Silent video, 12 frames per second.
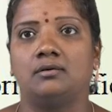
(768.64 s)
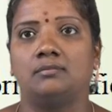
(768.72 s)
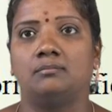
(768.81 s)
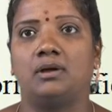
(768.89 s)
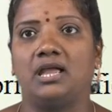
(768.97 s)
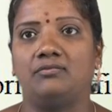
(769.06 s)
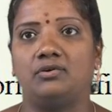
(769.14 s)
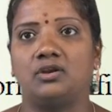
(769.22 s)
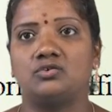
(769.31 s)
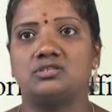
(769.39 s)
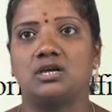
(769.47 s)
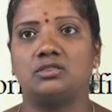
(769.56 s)
by
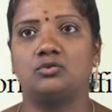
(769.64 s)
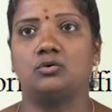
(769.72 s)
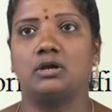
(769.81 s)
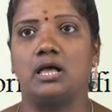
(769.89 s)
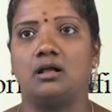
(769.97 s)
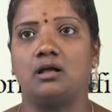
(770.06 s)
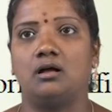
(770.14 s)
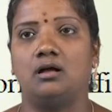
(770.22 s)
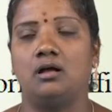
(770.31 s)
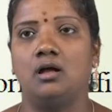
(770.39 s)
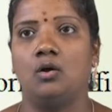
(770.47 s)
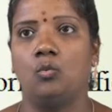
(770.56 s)
Feroz Shah Tughlaq,
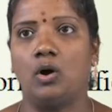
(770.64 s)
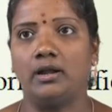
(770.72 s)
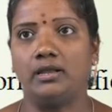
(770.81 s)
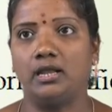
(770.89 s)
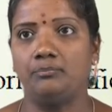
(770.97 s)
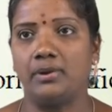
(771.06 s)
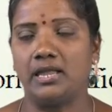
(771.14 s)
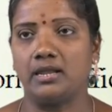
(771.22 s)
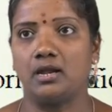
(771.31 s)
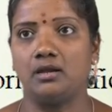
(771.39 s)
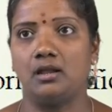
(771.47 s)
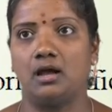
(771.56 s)
one in
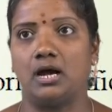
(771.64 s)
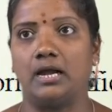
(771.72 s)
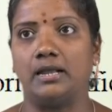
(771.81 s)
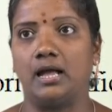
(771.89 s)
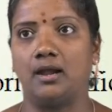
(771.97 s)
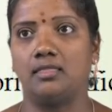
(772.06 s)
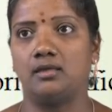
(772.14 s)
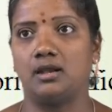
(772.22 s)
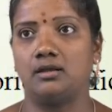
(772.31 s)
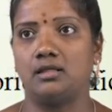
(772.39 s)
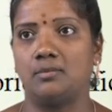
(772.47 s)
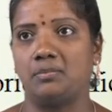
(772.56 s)
Meerut and another
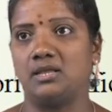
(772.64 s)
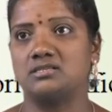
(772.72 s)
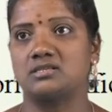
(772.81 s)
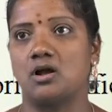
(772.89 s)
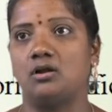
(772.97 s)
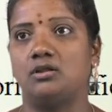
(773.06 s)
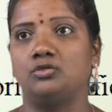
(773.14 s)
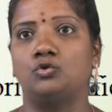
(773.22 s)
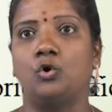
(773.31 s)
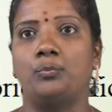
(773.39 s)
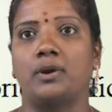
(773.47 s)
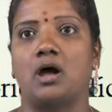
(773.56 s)
at a place called
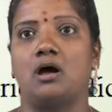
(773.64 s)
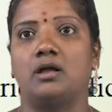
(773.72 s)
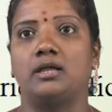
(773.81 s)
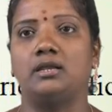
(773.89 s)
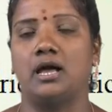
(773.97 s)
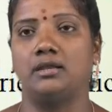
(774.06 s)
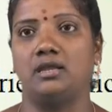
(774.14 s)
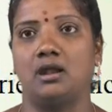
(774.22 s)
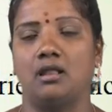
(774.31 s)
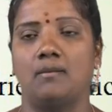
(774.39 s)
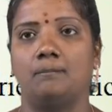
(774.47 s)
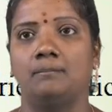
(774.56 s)
Topra in
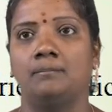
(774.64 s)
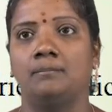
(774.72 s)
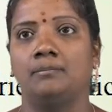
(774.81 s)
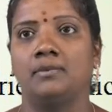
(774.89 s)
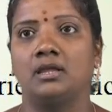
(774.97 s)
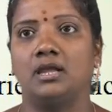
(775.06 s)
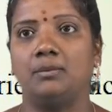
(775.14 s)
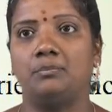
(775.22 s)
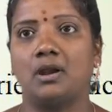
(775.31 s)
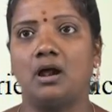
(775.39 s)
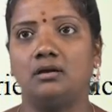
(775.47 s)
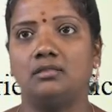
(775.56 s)
Haryana. He
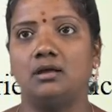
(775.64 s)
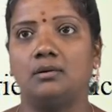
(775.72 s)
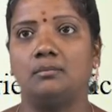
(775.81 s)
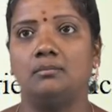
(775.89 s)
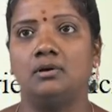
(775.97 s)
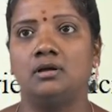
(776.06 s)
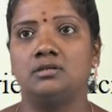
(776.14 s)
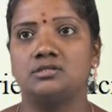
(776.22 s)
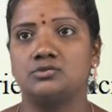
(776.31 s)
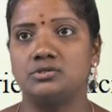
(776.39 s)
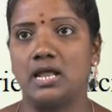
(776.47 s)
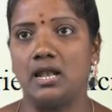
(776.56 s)
brought them
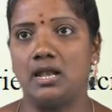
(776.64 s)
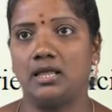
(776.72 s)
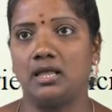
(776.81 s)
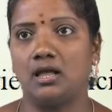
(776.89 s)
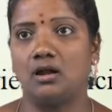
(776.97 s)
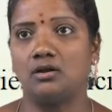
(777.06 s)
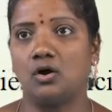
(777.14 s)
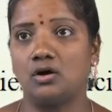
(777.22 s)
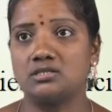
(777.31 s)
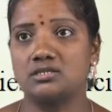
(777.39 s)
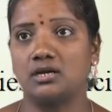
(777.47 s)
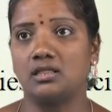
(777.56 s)
to Delhi and
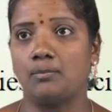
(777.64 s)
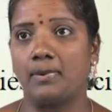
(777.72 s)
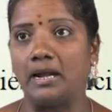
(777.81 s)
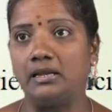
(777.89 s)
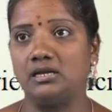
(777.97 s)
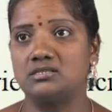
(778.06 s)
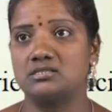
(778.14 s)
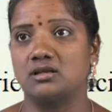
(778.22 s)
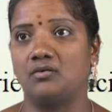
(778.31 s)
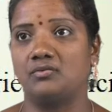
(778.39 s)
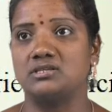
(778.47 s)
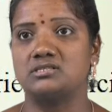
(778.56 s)
asked the Pandits
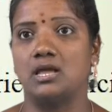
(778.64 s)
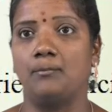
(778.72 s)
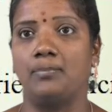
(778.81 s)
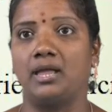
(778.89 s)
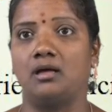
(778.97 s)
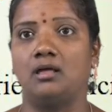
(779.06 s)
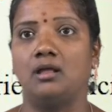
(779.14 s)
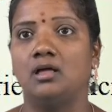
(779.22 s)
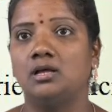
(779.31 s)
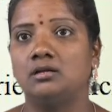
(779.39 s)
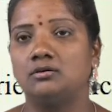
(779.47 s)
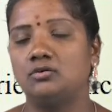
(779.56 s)
of his empire
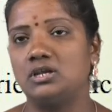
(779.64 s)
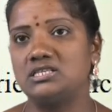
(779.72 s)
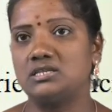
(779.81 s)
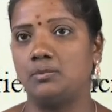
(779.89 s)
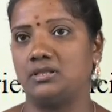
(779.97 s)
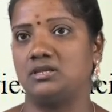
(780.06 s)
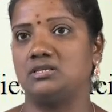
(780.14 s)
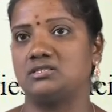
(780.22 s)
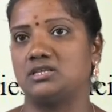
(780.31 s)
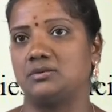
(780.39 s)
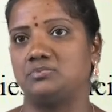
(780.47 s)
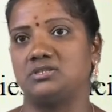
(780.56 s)
to decipher the
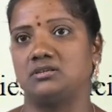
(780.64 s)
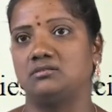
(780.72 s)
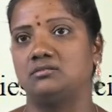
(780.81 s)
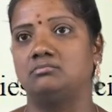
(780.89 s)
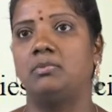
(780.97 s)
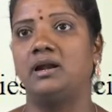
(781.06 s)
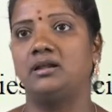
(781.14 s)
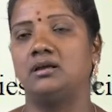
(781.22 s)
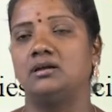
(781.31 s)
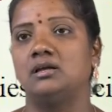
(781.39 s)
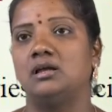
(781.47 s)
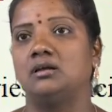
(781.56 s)
inscription, but
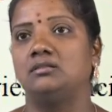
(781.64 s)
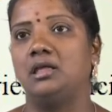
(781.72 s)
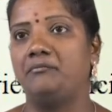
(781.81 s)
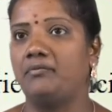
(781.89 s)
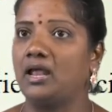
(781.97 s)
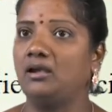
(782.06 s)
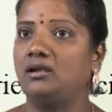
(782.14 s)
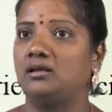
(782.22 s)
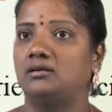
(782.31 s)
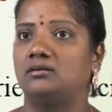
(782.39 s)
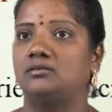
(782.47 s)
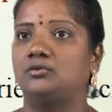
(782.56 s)
they failed
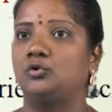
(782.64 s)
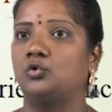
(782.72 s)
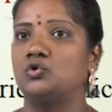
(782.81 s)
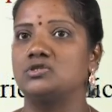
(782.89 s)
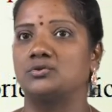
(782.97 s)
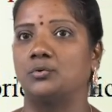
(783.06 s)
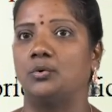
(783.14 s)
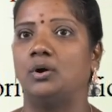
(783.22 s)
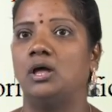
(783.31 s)
to do so.